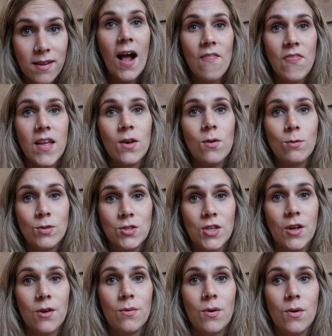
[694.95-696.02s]
And then
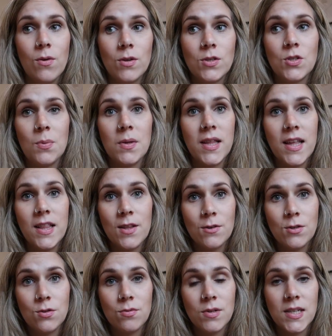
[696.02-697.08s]
also, so in
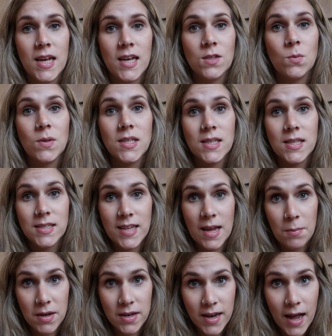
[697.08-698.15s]
those 3 days, we did the
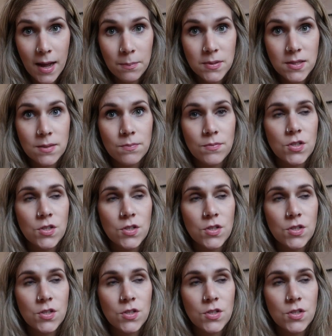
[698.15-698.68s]
same with naps.